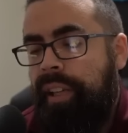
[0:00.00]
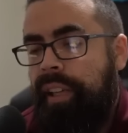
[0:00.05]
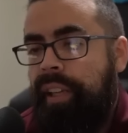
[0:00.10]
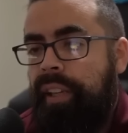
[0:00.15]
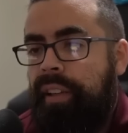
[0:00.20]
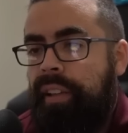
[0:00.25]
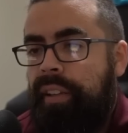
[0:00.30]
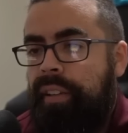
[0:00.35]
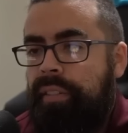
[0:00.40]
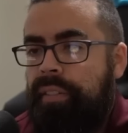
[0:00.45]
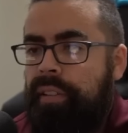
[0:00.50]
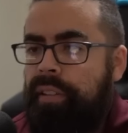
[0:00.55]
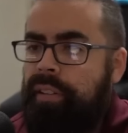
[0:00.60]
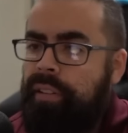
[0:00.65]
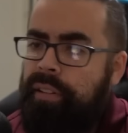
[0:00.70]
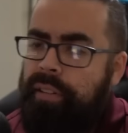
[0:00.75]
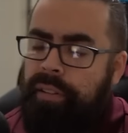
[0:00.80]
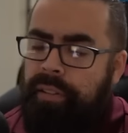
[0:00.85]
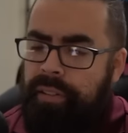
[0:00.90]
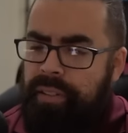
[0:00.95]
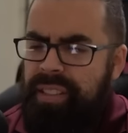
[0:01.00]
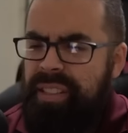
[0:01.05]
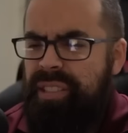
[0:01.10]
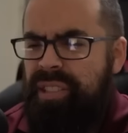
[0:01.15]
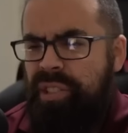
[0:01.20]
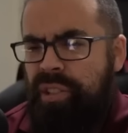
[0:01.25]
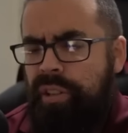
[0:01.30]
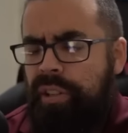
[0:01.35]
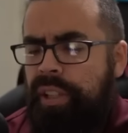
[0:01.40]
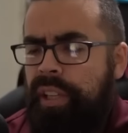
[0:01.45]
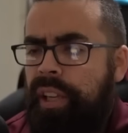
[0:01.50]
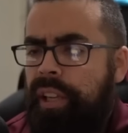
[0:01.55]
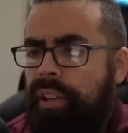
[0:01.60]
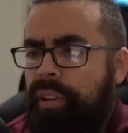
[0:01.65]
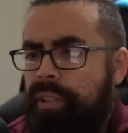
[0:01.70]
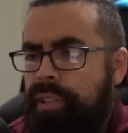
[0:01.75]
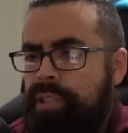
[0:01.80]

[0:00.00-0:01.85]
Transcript: and this should KO.